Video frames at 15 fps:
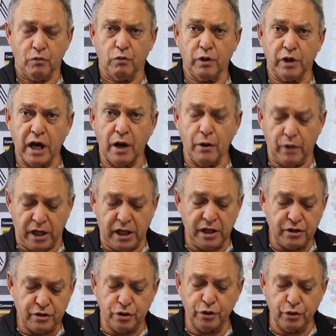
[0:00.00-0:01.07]
we'll go
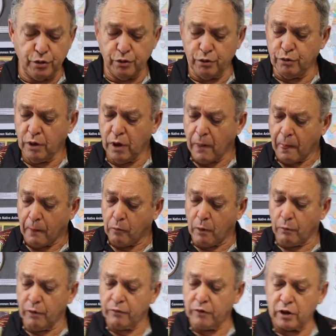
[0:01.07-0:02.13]
into
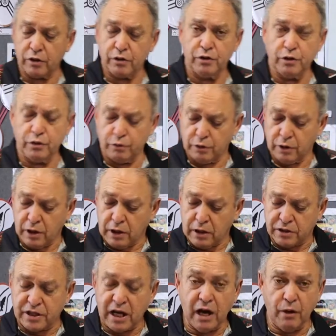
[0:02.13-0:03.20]
what we've got to do.
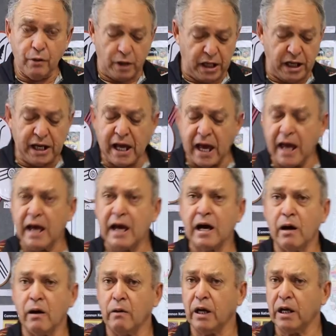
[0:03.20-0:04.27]
So in
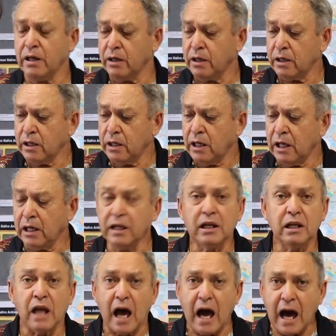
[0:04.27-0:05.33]
our
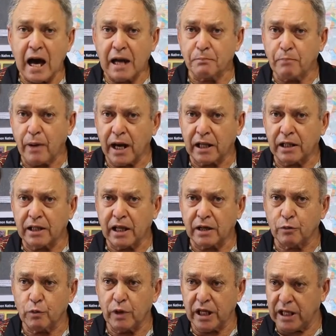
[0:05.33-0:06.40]
little art pack
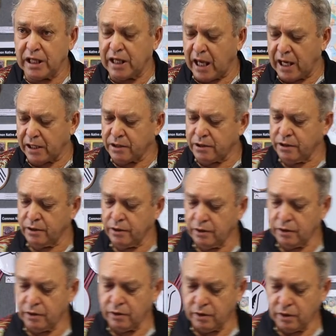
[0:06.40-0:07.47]
that we get,
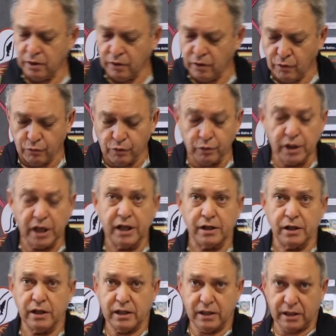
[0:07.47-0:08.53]
we'll get